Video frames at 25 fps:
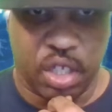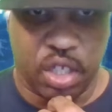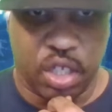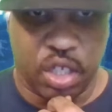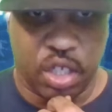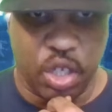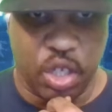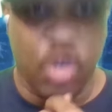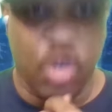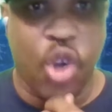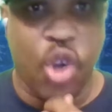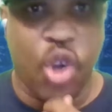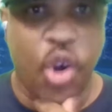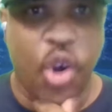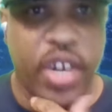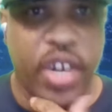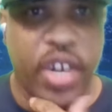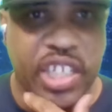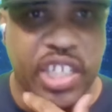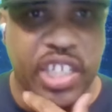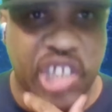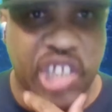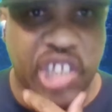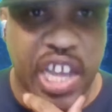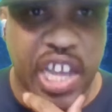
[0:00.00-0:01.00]
You going to
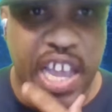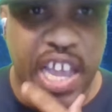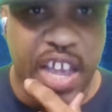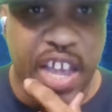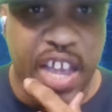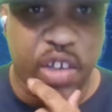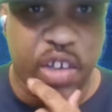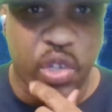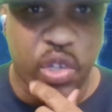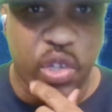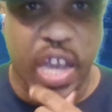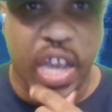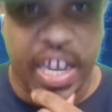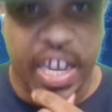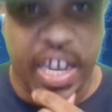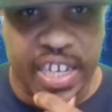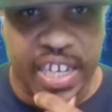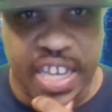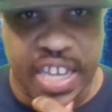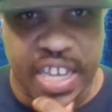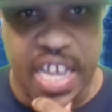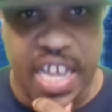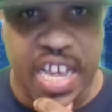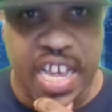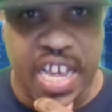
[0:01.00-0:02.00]
jail? You got a
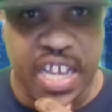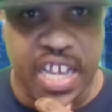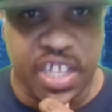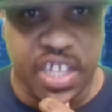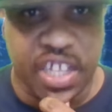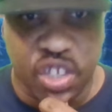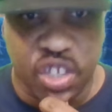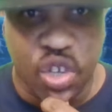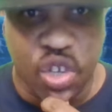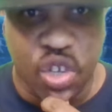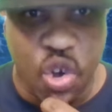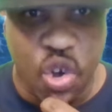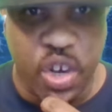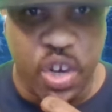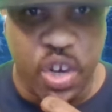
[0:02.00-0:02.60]
gun? You going